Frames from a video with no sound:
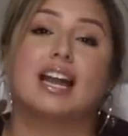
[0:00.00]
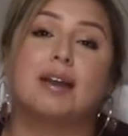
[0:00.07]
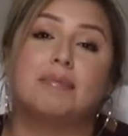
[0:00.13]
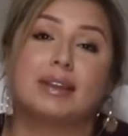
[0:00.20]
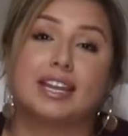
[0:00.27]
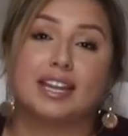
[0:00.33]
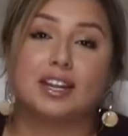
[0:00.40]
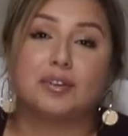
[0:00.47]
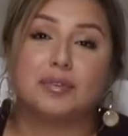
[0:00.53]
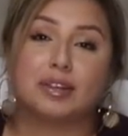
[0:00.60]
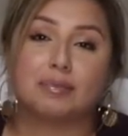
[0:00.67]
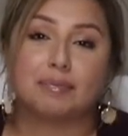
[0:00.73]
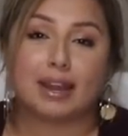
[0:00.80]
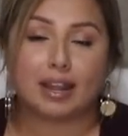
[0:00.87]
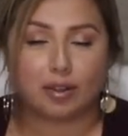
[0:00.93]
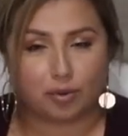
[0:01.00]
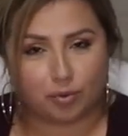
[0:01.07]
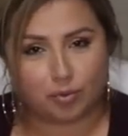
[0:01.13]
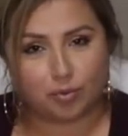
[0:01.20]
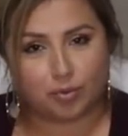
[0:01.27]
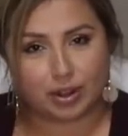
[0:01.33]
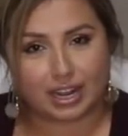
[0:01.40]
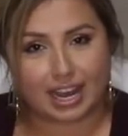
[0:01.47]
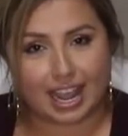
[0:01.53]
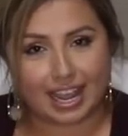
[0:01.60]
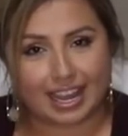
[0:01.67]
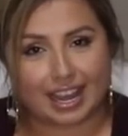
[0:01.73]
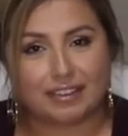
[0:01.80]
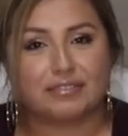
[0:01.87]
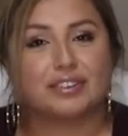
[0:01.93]
I'm here with my What
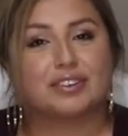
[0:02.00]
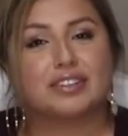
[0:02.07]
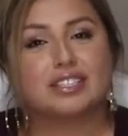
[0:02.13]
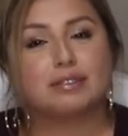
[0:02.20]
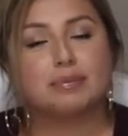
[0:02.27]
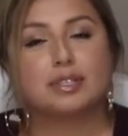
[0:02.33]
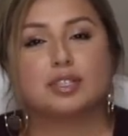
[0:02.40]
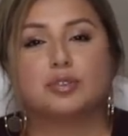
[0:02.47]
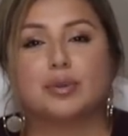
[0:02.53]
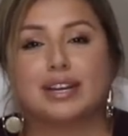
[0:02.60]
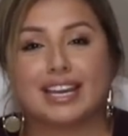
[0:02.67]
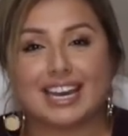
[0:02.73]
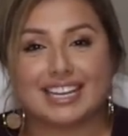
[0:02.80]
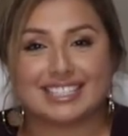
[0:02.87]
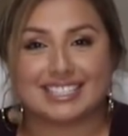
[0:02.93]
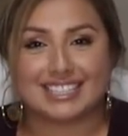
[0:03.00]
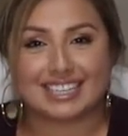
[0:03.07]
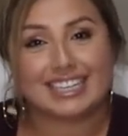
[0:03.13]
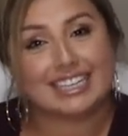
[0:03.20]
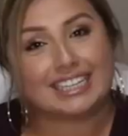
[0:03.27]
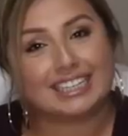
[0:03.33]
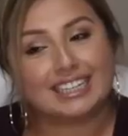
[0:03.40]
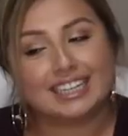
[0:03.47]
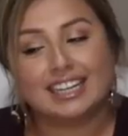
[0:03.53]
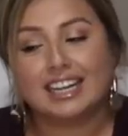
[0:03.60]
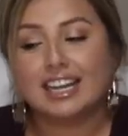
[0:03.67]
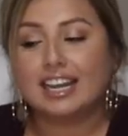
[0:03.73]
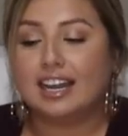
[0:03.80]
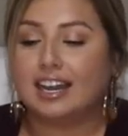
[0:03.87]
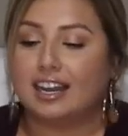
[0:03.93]
I Got for Christmas 2018.
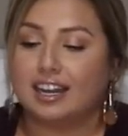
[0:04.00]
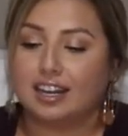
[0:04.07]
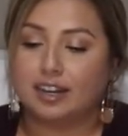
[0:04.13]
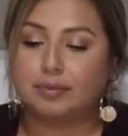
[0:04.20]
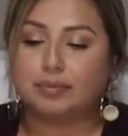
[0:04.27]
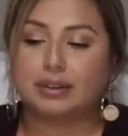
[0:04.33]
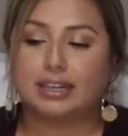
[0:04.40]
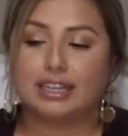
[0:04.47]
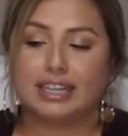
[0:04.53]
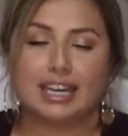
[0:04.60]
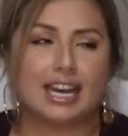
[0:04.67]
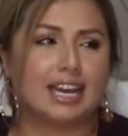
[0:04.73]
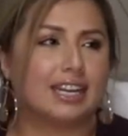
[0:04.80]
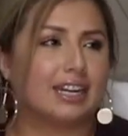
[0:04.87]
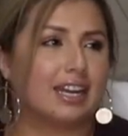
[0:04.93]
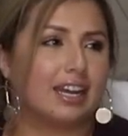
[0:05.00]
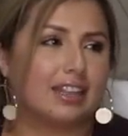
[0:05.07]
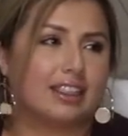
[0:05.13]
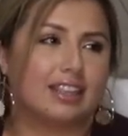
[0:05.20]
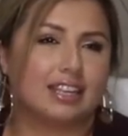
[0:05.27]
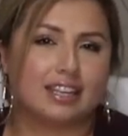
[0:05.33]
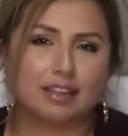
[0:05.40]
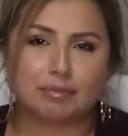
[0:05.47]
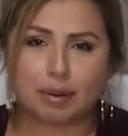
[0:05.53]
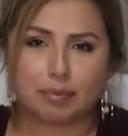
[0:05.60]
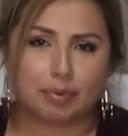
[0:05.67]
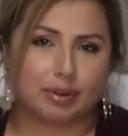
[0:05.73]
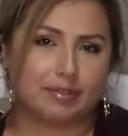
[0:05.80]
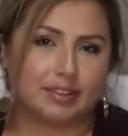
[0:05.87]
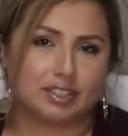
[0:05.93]
Again, I think in my
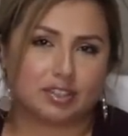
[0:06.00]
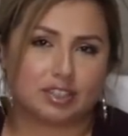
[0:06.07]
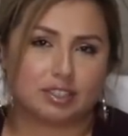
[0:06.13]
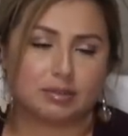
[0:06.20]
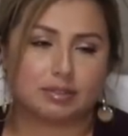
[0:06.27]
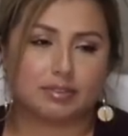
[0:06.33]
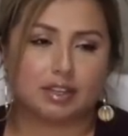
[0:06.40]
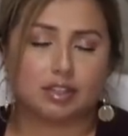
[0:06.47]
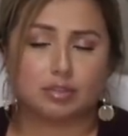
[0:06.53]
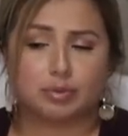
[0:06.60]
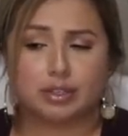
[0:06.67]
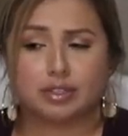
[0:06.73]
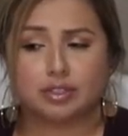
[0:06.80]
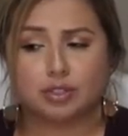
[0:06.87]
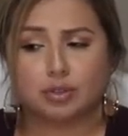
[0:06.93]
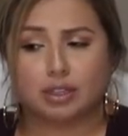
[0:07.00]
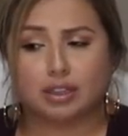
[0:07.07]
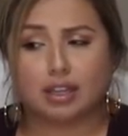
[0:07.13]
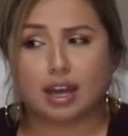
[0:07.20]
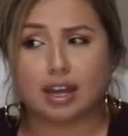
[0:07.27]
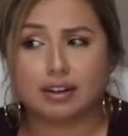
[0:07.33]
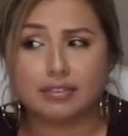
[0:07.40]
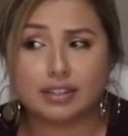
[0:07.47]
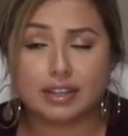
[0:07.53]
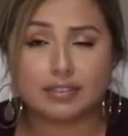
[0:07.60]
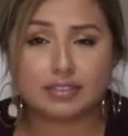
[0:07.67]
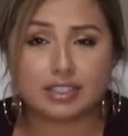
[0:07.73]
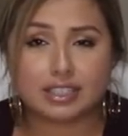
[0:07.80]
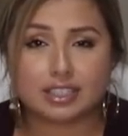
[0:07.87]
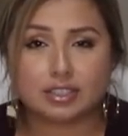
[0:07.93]
previous Christmas videos, we don't do a lot of
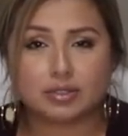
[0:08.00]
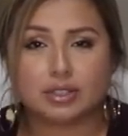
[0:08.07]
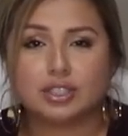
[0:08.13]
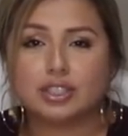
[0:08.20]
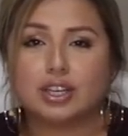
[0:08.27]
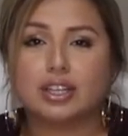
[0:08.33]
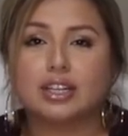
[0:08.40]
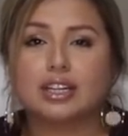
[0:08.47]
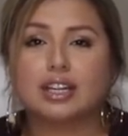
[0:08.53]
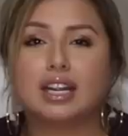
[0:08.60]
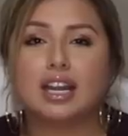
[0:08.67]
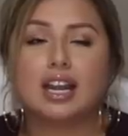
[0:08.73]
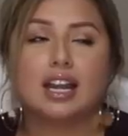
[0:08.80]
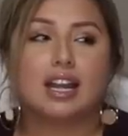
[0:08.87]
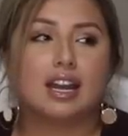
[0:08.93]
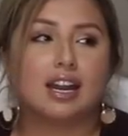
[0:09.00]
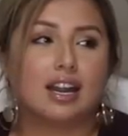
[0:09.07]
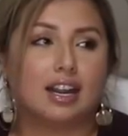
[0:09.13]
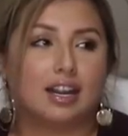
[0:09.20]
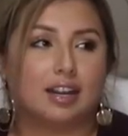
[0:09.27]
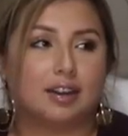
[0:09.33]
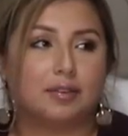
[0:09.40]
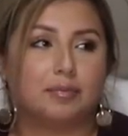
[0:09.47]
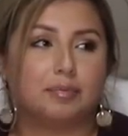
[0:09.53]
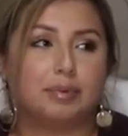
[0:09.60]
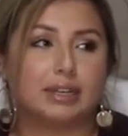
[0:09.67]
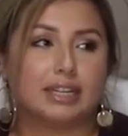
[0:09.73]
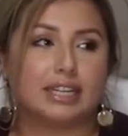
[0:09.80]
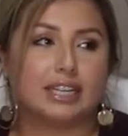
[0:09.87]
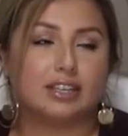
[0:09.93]
gifting to each other,
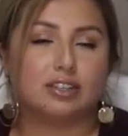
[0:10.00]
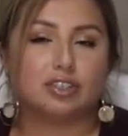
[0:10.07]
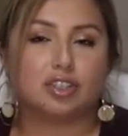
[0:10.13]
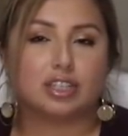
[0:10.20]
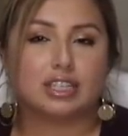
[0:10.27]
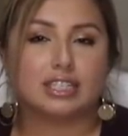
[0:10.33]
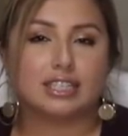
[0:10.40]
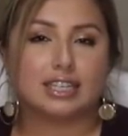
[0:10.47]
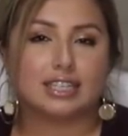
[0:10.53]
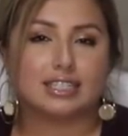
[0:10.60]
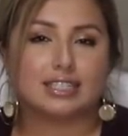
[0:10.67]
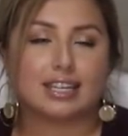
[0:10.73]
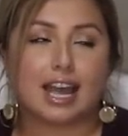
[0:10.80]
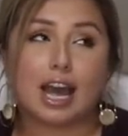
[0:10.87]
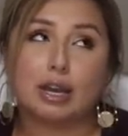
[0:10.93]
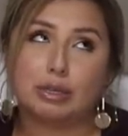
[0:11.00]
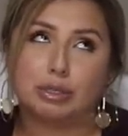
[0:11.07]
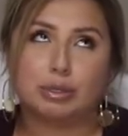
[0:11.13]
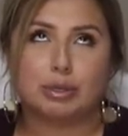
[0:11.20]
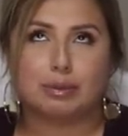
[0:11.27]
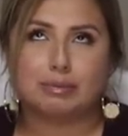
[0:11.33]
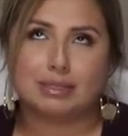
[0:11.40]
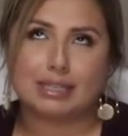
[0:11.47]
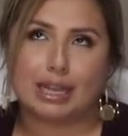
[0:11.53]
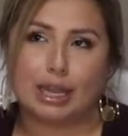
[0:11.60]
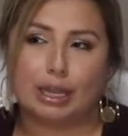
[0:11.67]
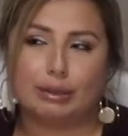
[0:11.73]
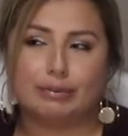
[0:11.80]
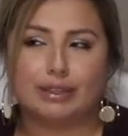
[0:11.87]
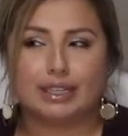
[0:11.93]
but he usually does outdo
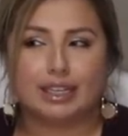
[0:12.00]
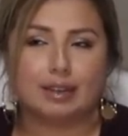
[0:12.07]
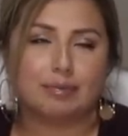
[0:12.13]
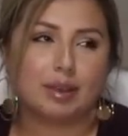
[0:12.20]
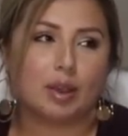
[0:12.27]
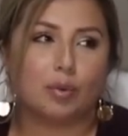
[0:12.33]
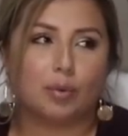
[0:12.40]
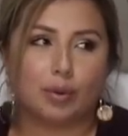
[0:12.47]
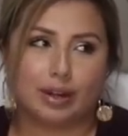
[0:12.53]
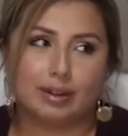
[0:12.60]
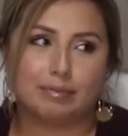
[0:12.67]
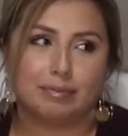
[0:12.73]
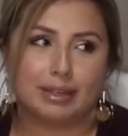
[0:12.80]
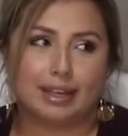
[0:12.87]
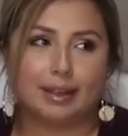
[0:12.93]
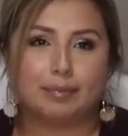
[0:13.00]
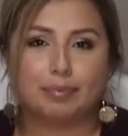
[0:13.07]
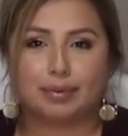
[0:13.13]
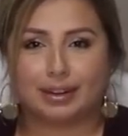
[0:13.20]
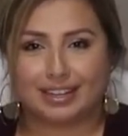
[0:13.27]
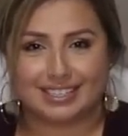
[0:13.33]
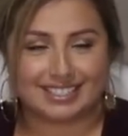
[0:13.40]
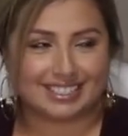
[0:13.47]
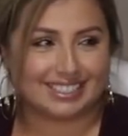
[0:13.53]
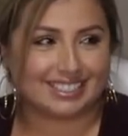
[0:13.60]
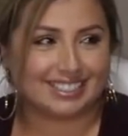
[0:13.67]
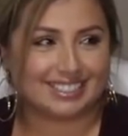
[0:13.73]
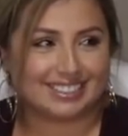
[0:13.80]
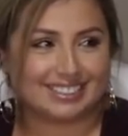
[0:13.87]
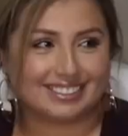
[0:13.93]
himself and get me one big
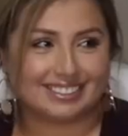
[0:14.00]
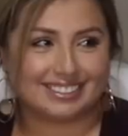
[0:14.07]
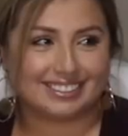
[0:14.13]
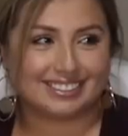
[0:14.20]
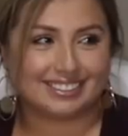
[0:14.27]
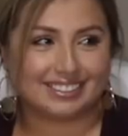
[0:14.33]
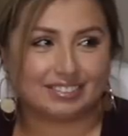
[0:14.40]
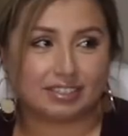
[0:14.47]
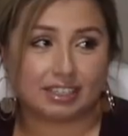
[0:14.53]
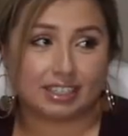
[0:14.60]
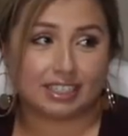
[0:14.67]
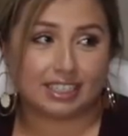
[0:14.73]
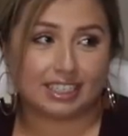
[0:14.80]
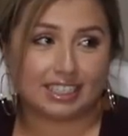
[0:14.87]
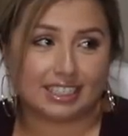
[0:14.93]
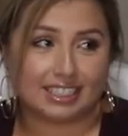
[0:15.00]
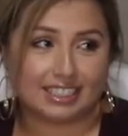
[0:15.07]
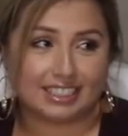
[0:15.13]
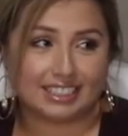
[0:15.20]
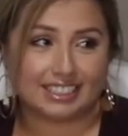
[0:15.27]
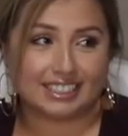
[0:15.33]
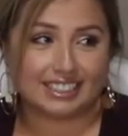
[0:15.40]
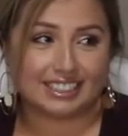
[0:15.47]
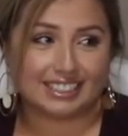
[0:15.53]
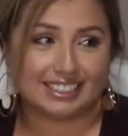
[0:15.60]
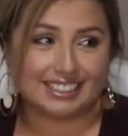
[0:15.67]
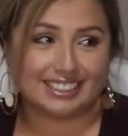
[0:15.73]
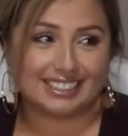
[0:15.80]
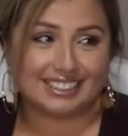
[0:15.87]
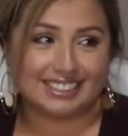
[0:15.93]
present. Right, honey?
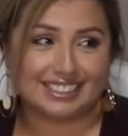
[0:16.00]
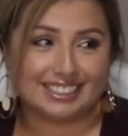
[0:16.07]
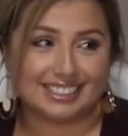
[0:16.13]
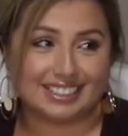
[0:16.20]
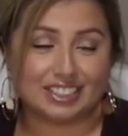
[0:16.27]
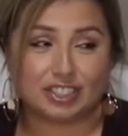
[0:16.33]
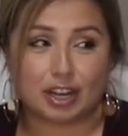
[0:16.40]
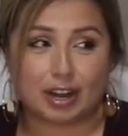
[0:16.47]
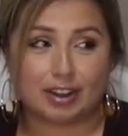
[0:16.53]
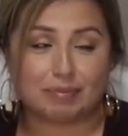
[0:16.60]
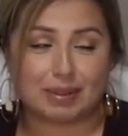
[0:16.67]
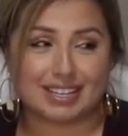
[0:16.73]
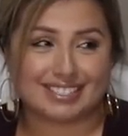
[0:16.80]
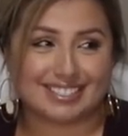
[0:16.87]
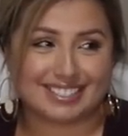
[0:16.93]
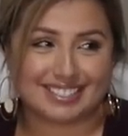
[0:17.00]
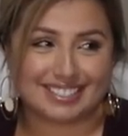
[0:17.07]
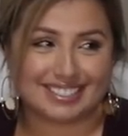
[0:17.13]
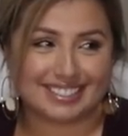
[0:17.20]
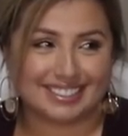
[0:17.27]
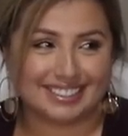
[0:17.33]
Try your best.